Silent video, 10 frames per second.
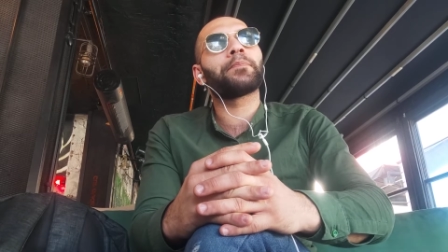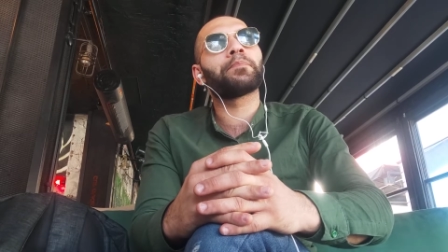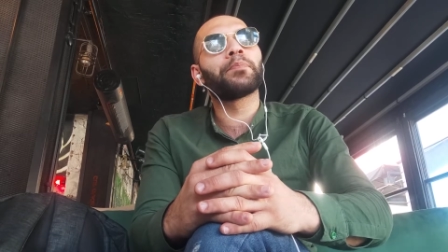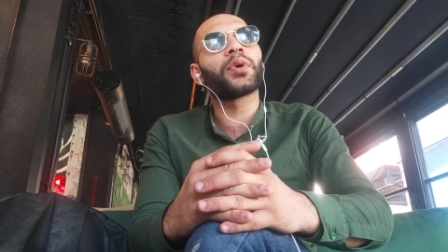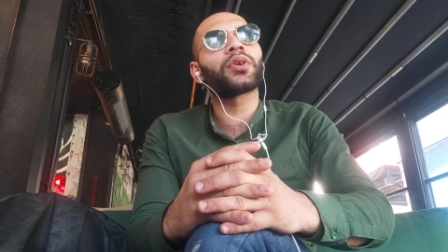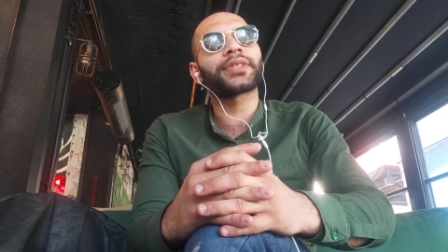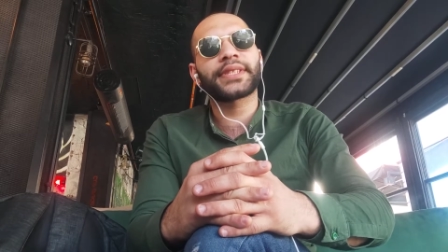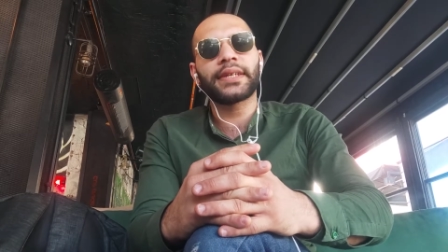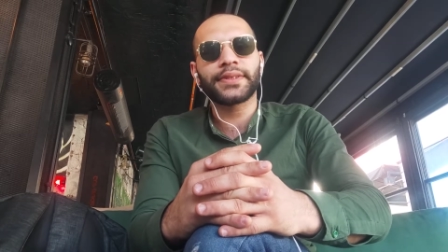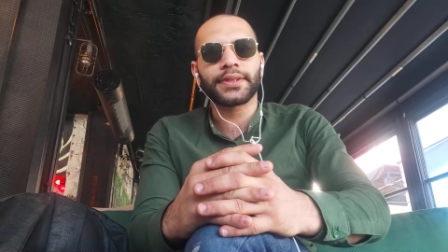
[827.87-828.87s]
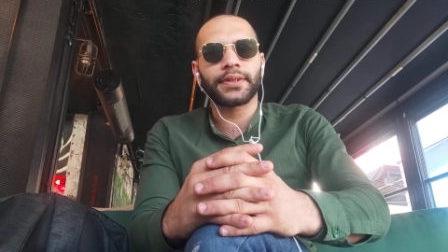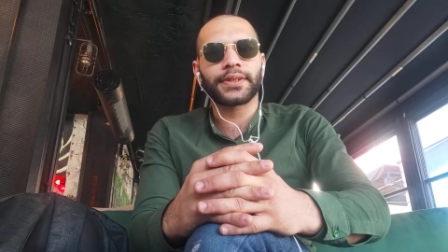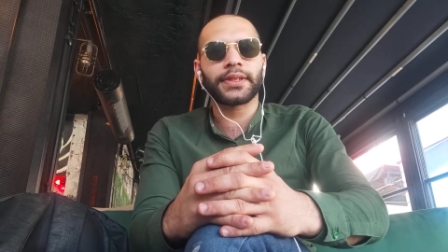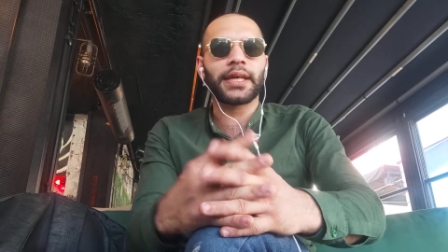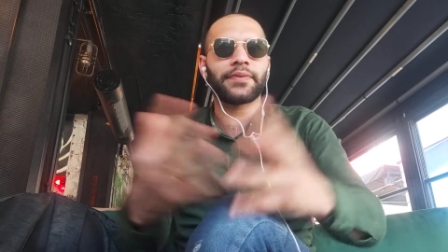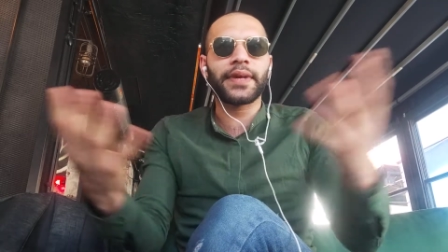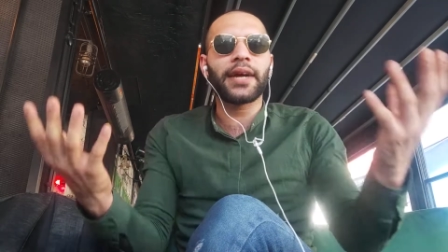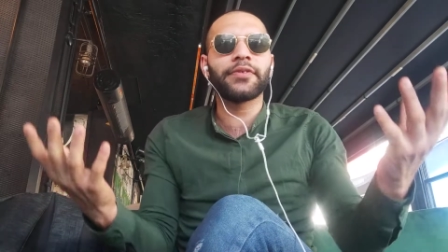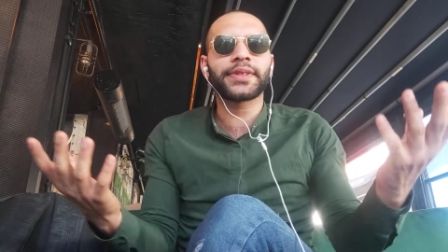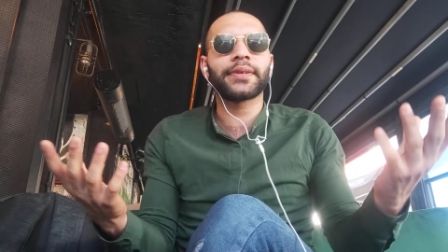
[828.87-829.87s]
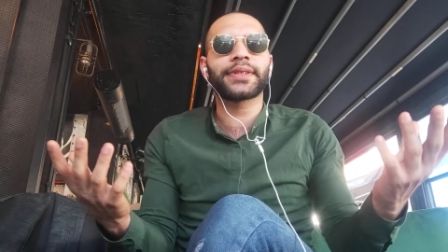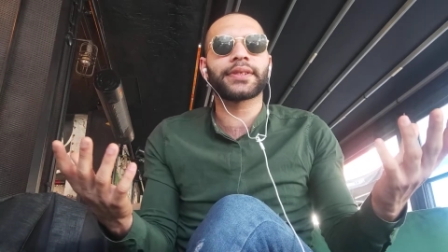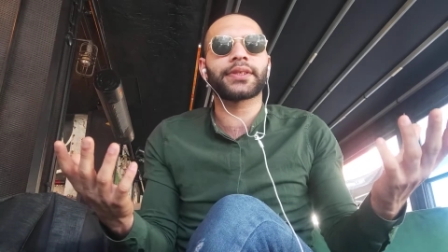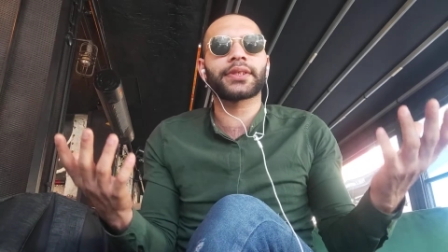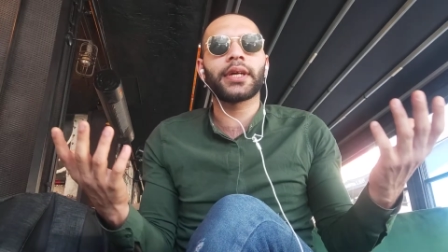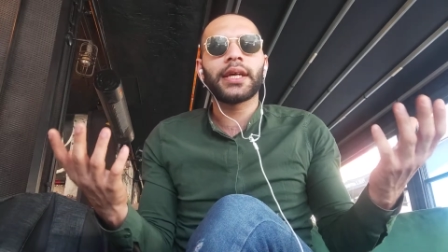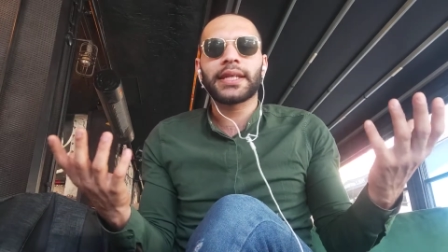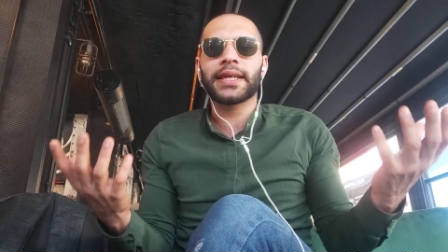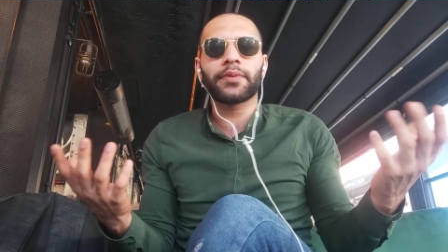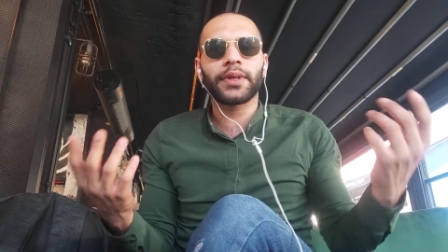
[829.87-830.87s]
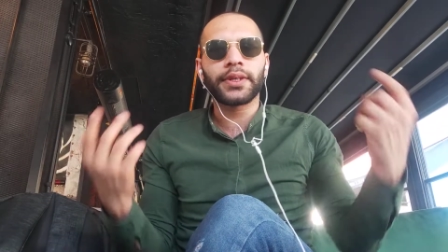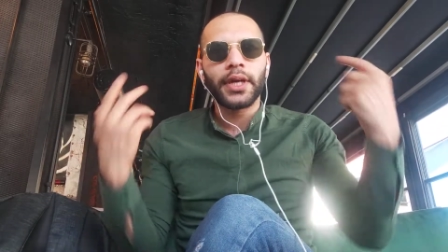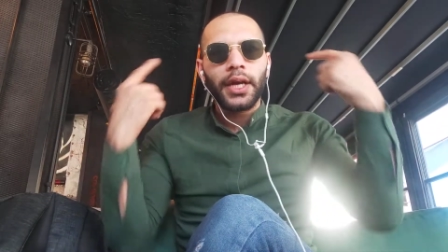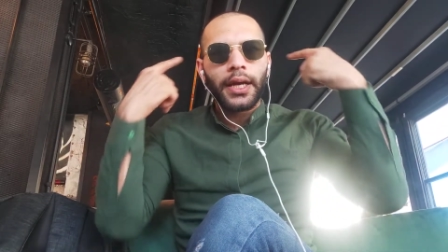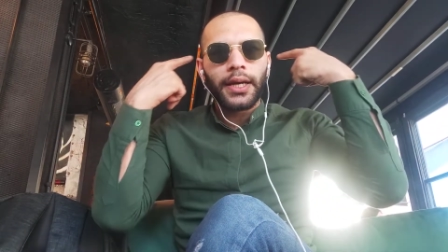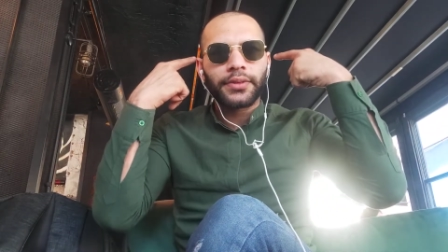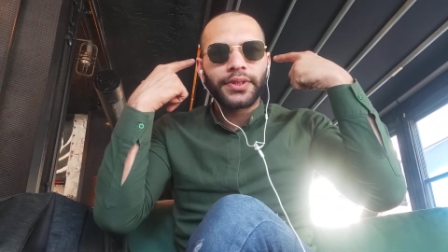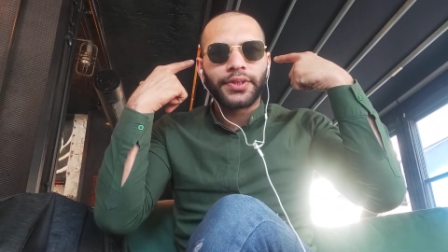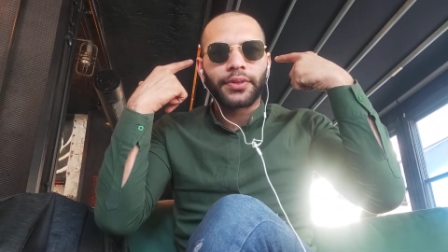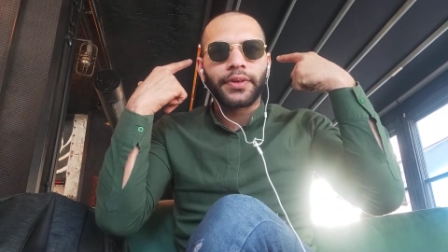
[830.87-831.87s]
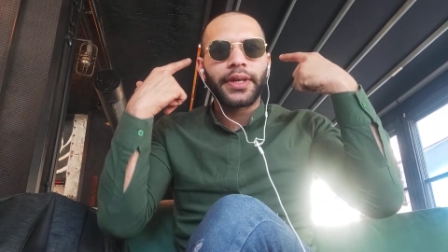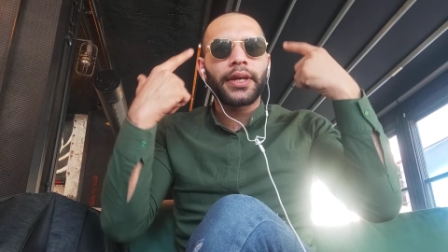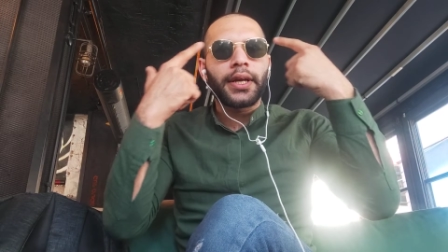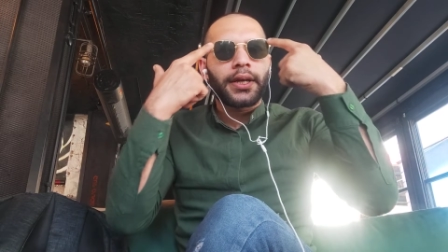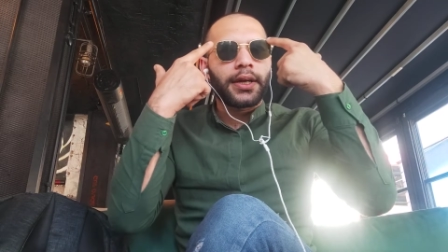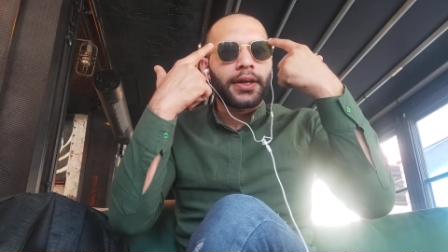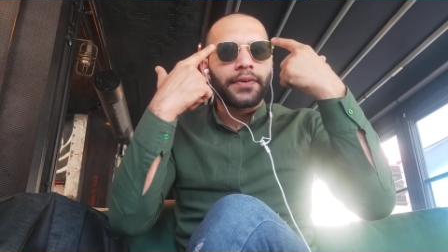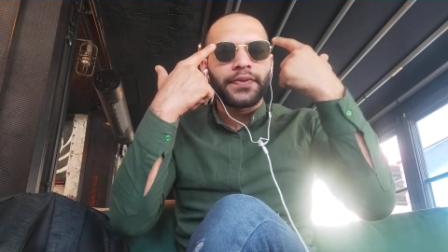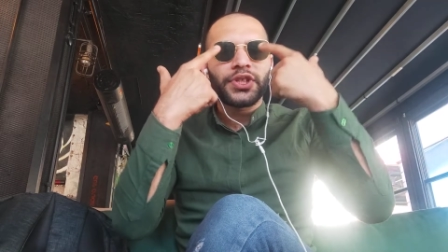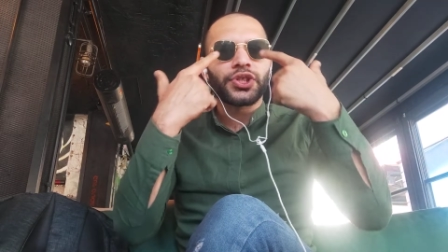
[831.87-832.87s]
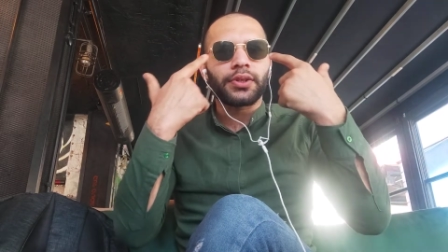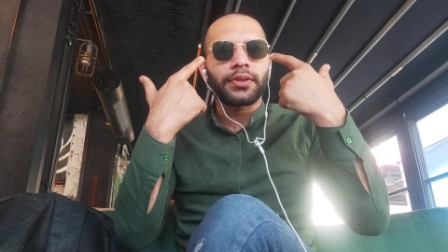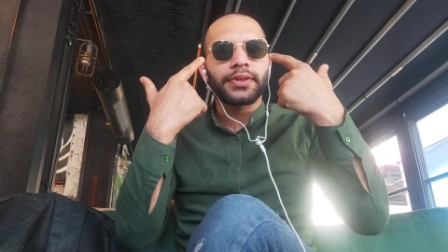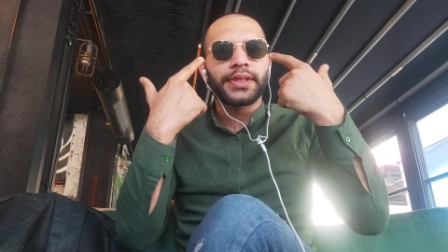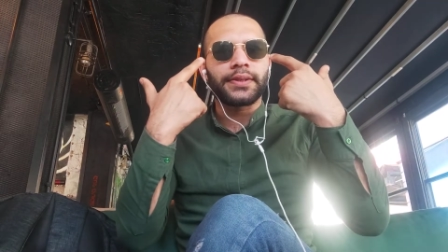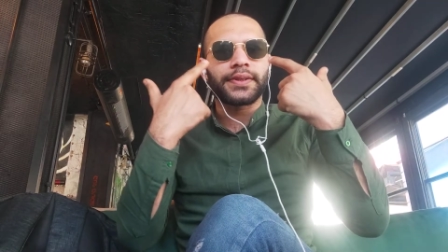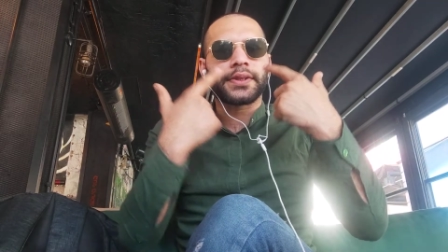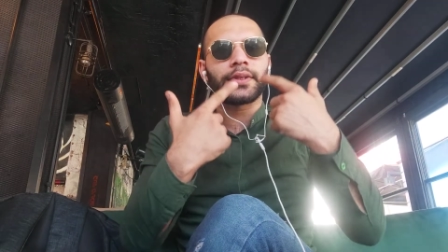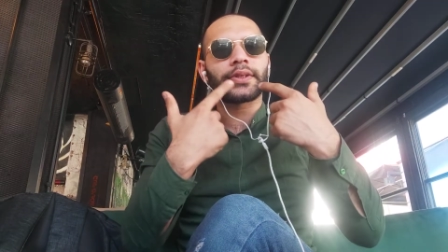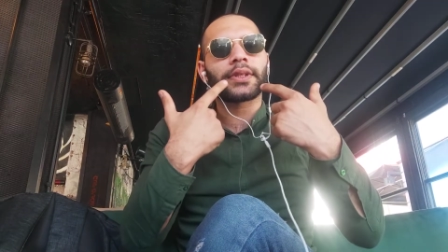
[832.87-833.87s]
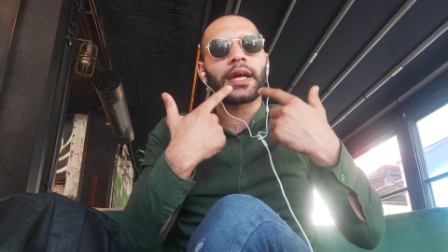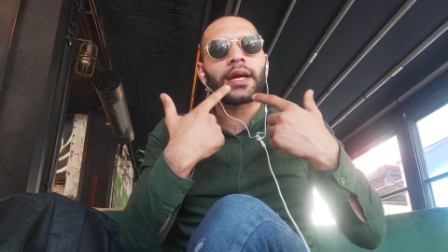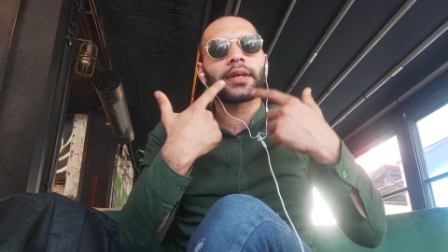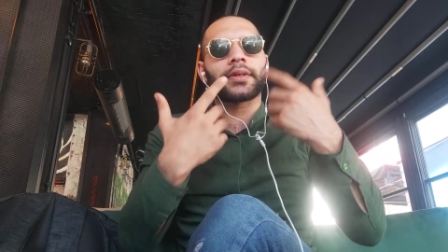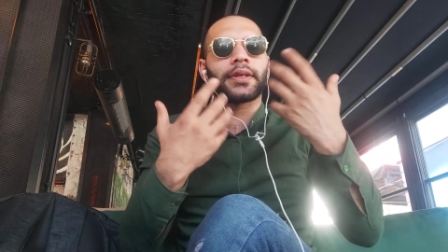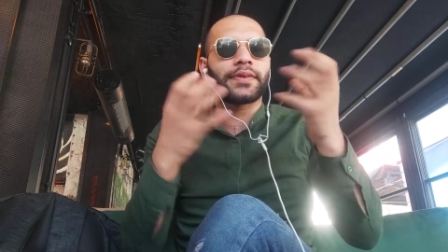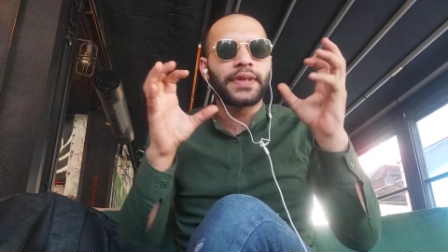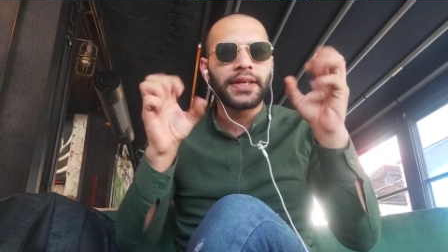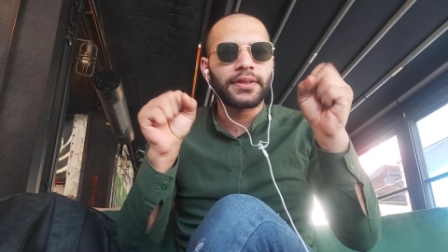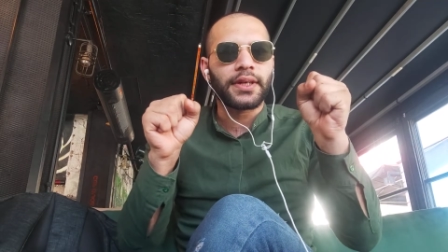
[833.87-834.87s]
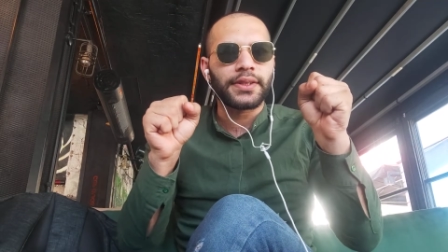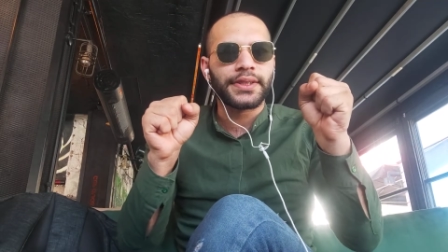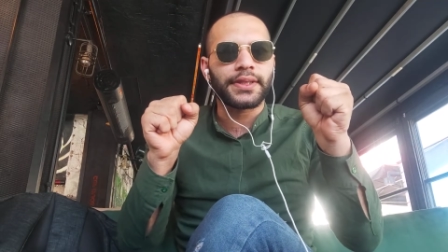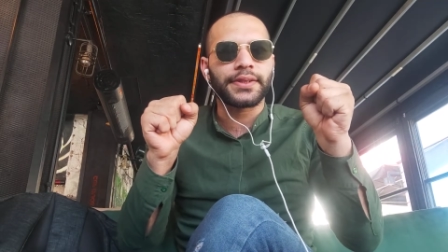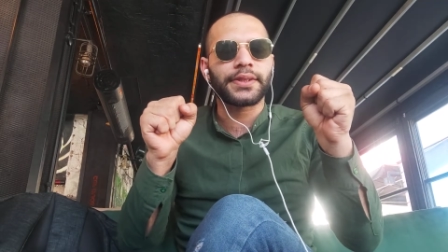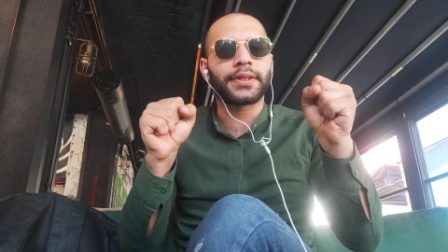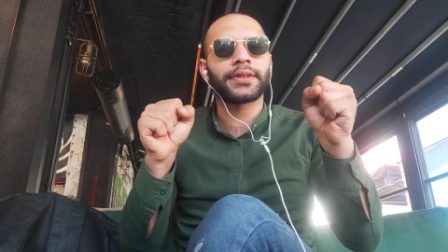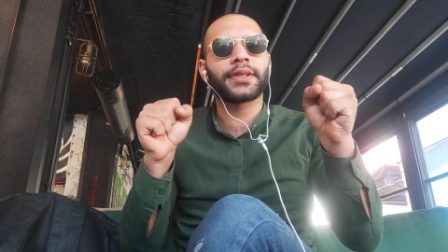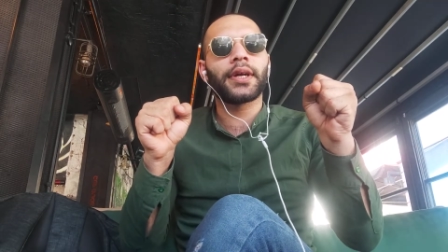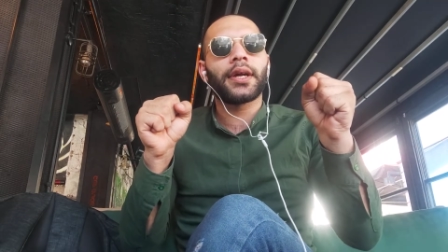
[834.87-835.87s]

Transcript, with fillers: more sensors, like we have sensors like what, auditory, visual sensors, like then tactile sensors,